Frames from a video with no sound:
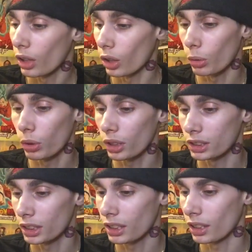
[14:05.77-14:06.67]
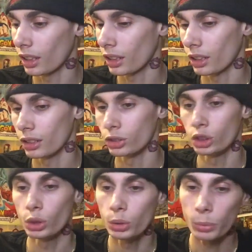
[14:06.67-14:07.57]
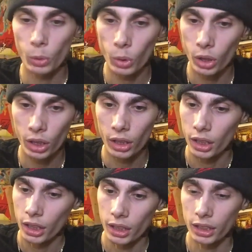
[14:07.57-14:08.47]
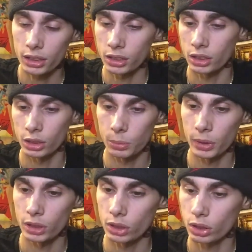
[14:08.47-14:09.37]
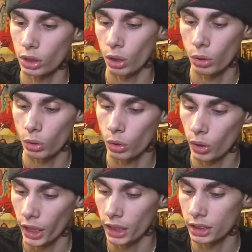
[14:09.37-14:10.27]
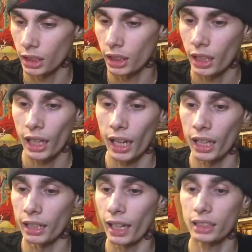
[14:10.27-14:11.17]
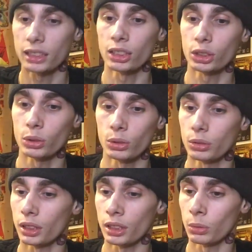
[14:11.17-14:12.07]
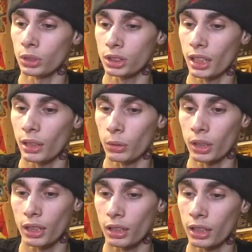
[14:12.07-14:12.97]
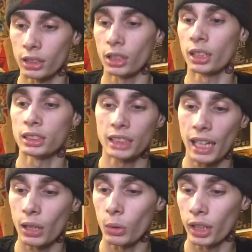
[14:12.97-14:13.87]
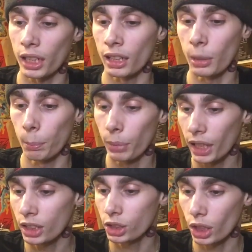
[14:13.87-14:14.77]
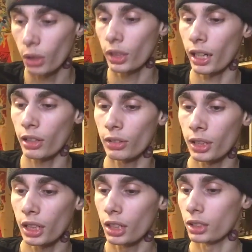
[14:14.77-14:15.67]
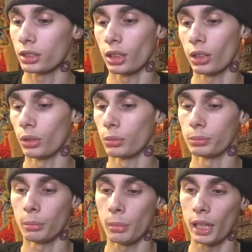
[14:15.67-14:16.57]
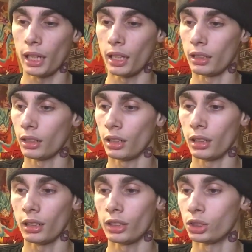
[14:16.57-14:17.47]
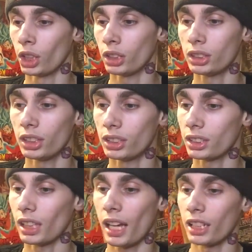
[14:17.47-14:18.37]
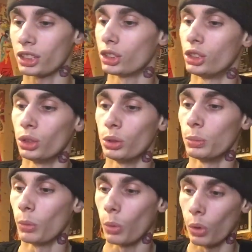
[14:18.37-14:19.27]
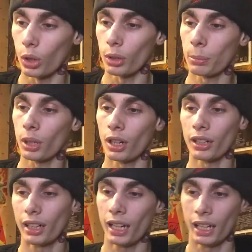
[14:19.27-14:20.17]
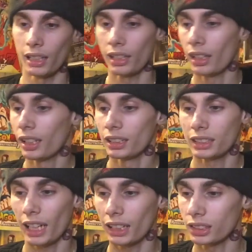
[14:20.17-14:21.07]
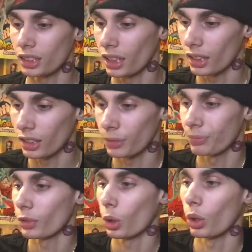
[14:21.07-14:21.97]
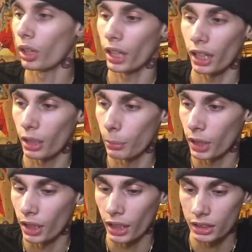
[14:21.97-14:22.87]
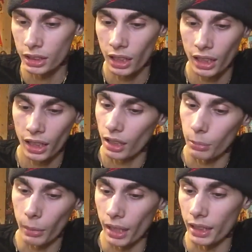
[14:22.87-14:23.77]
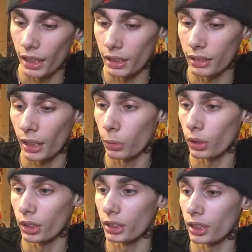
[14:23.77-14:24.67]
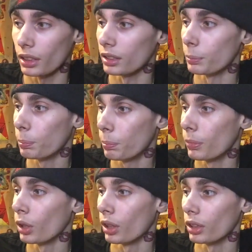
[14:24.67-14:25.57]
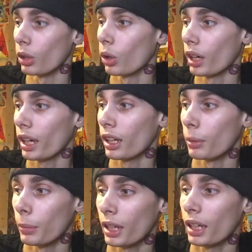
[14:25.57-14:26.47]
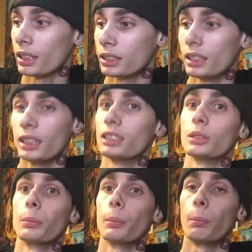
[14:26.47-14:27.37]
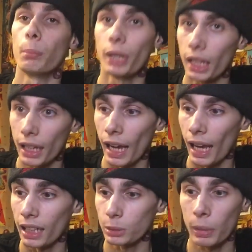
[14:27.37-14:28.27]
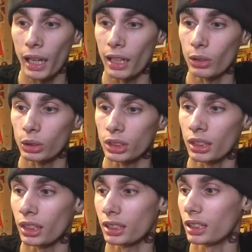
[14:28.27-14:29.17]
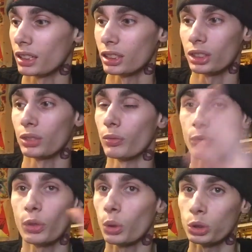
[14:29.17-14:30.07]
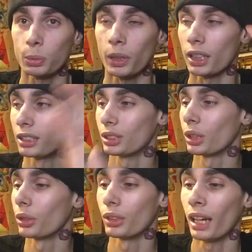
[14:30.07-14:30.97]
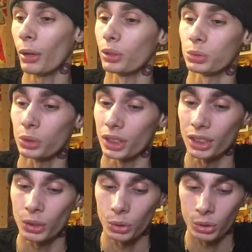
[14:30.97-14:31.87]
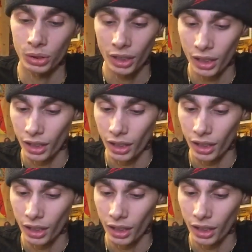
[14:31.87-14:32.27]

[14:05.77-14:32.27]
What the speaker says: Or what is it? The Doom War. This has just been so crazy. And next issue, it's saying we're getting the big showdown. So, man, the Justice / Doom War Part 8. Scott Snyder, Jorge Jimenez. Man, they really did it. Or Jorge Jimenez did some big-ass panels in this and just some full spreads. So, that was really cool.